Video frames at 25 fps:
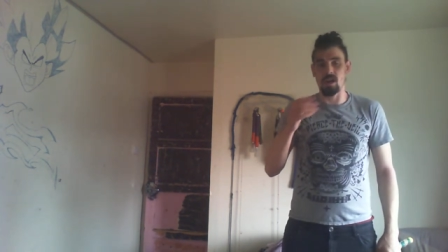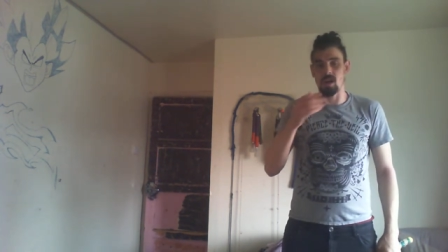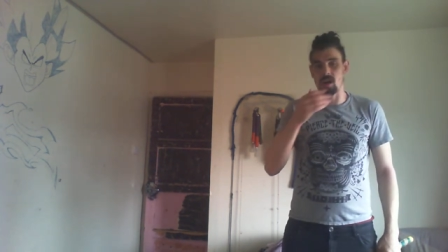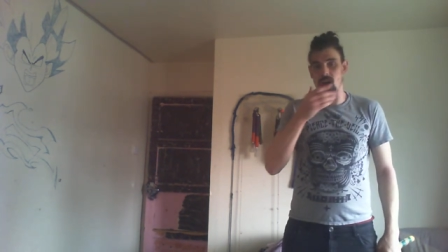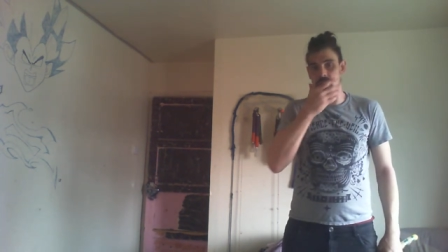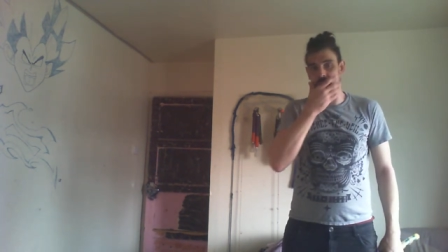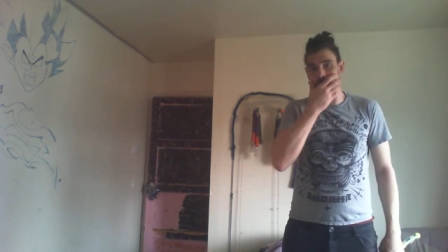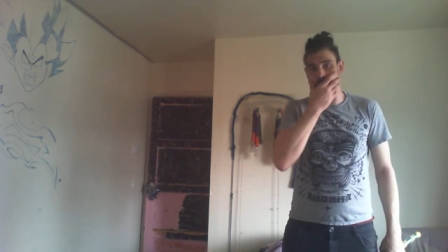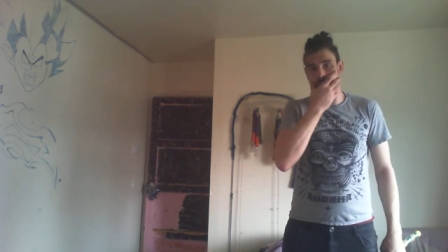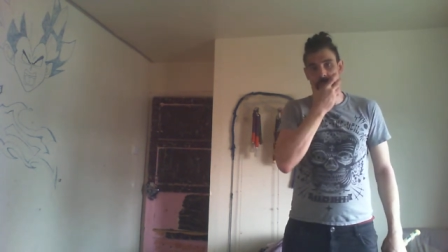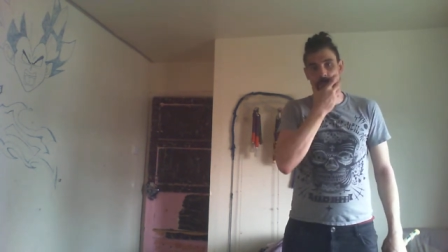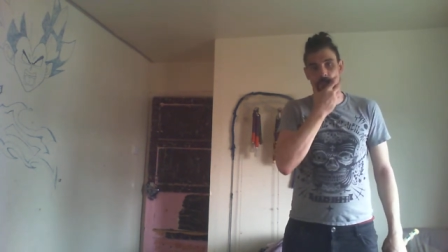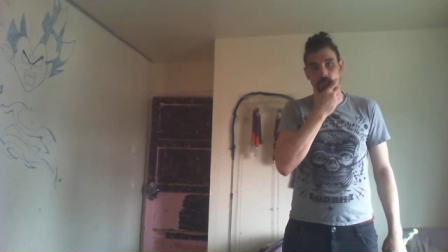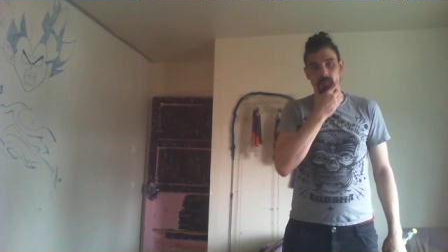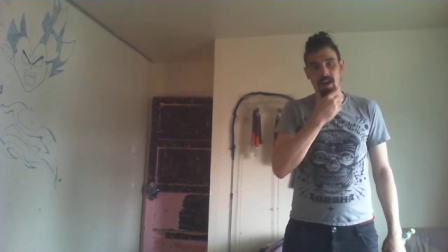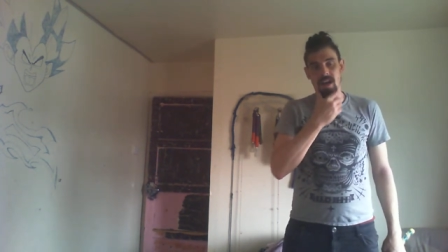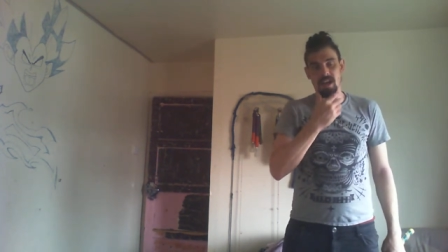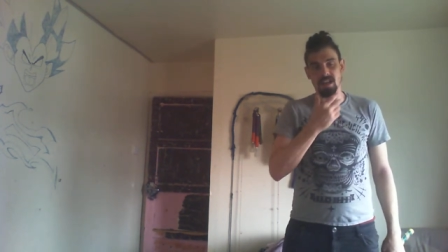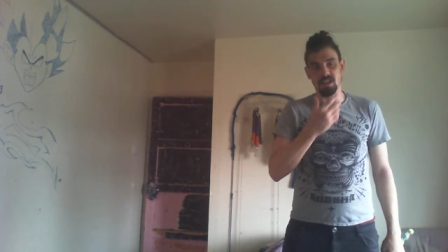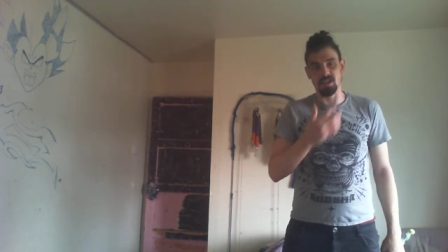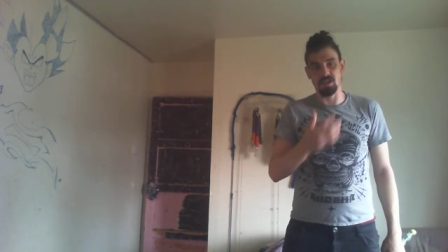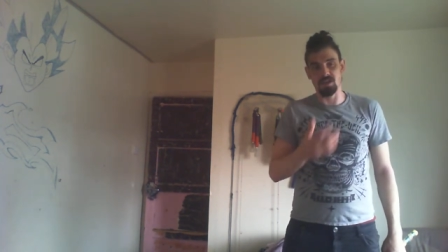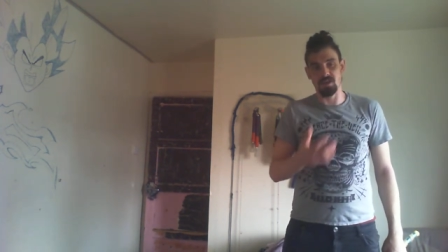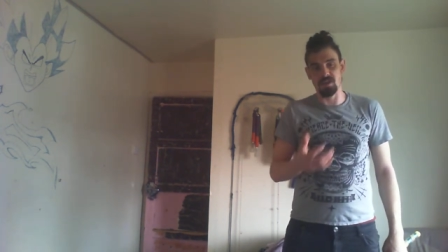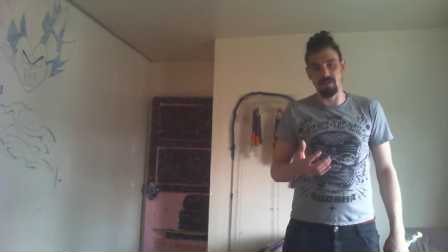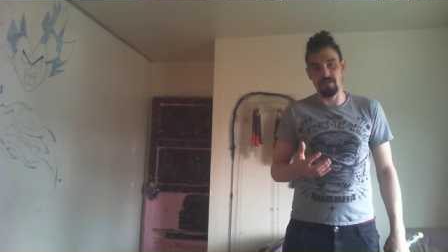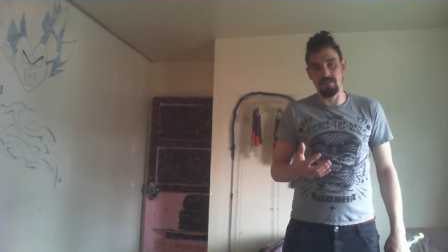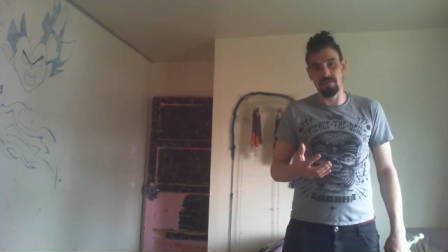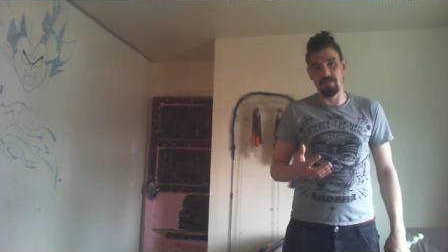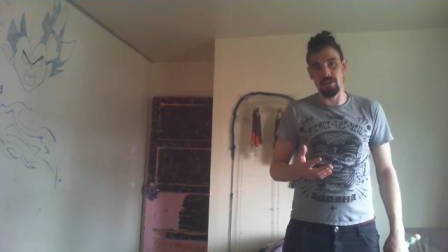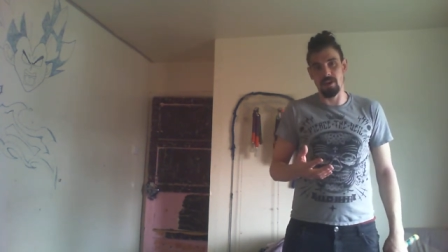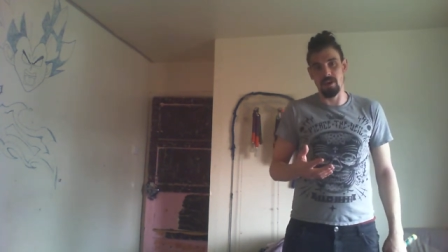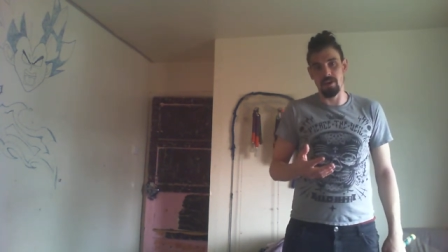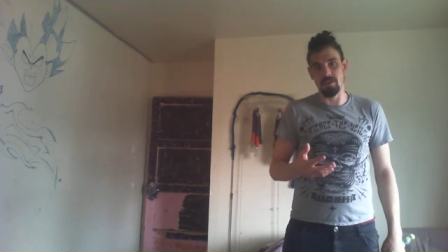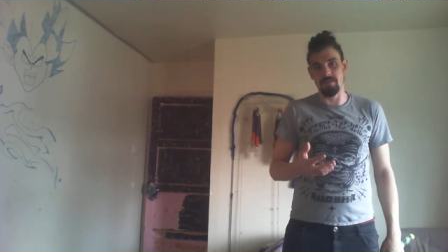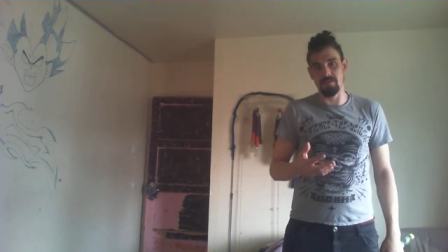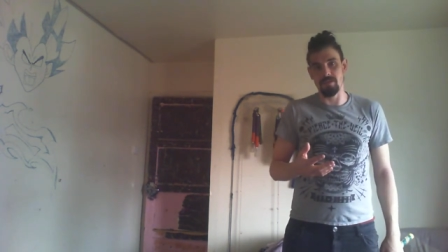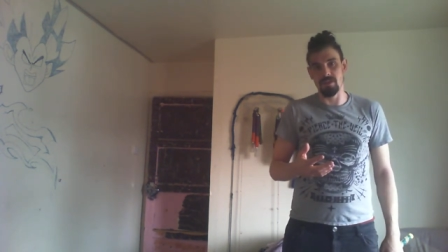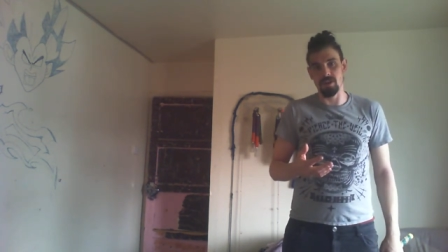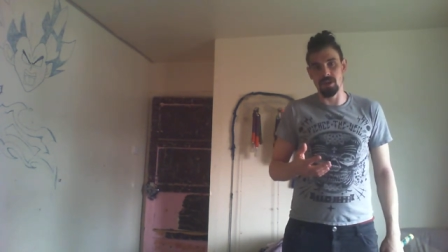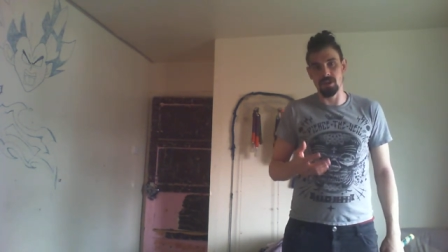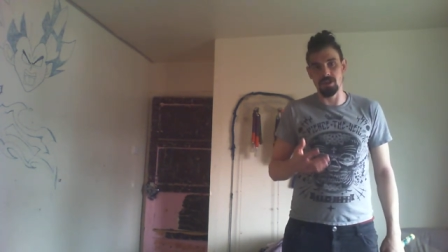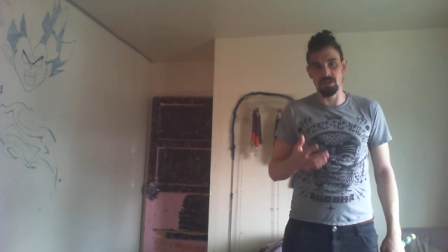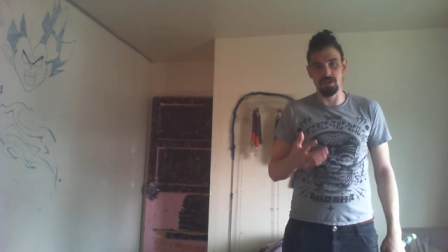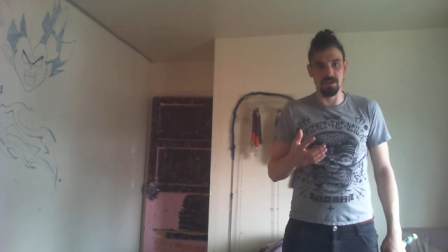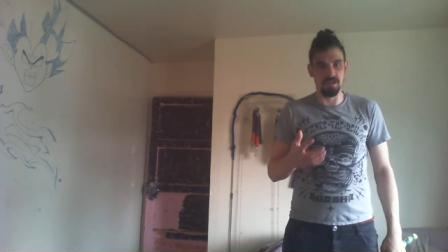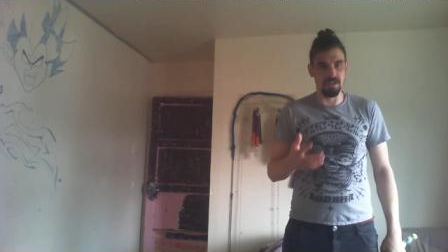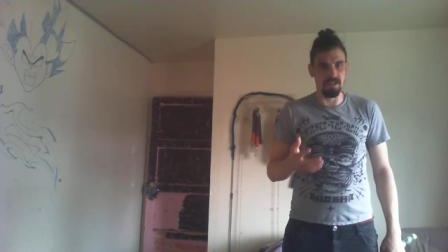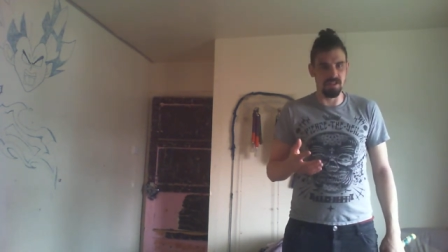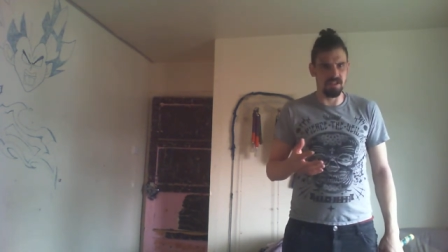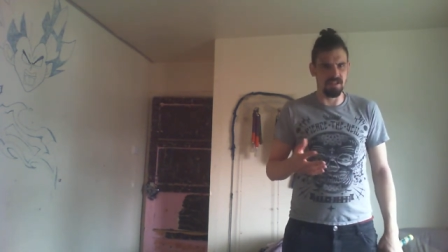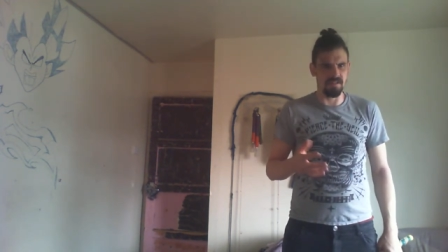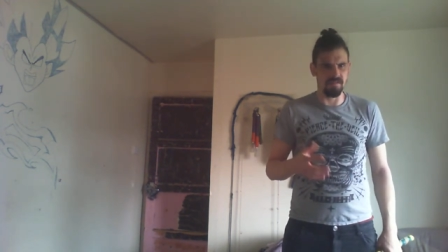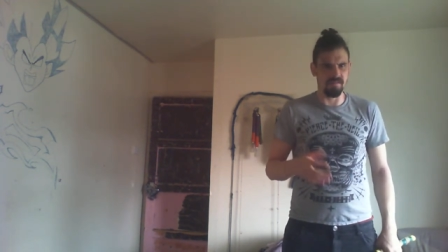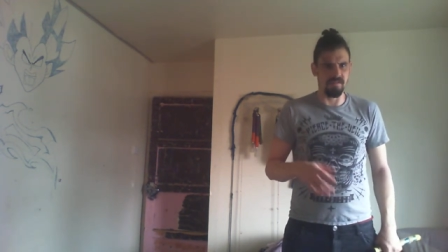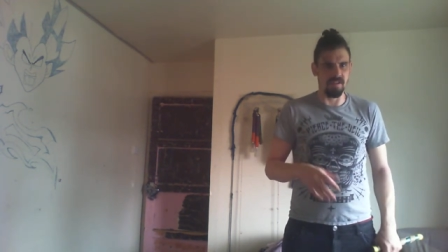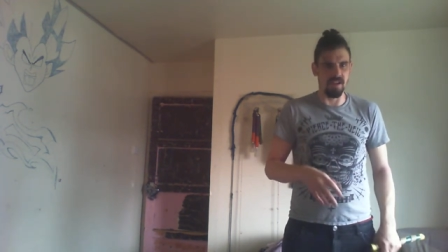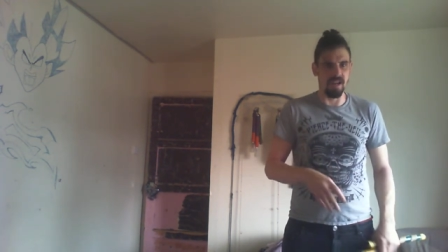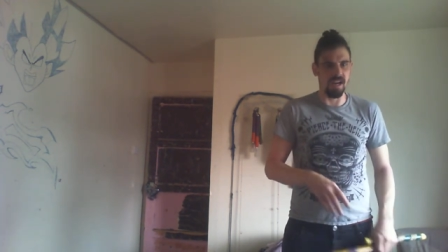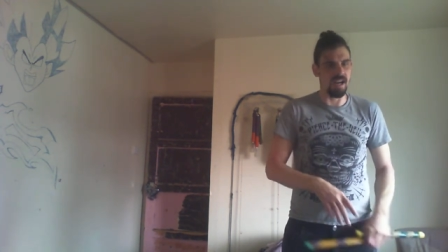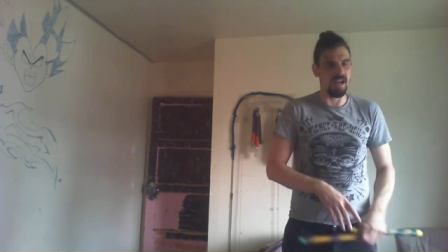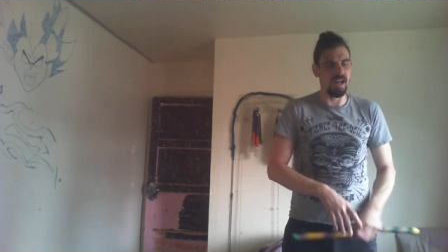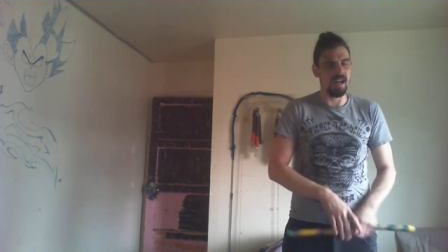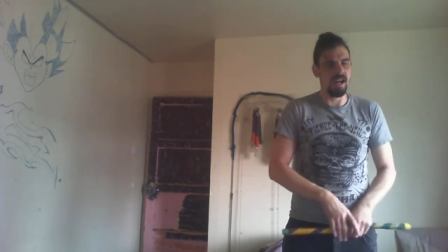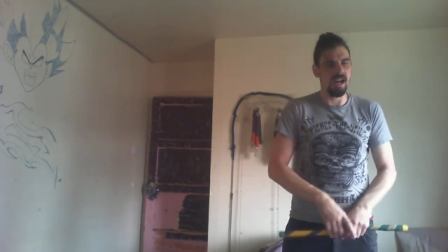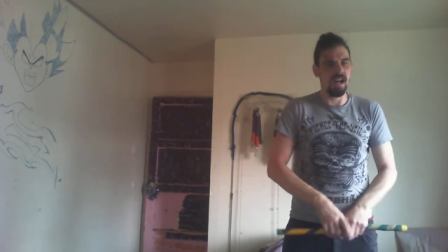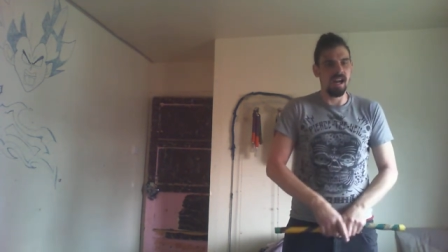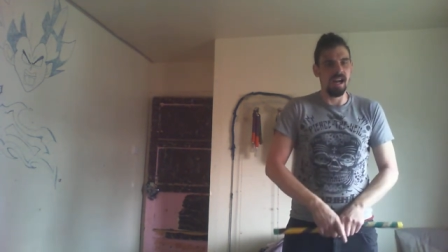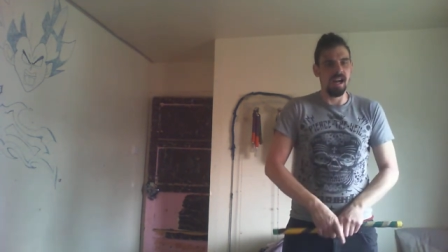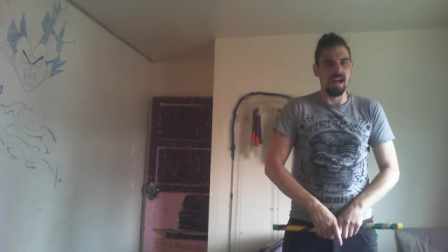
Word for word: um, how to do flow versions of that,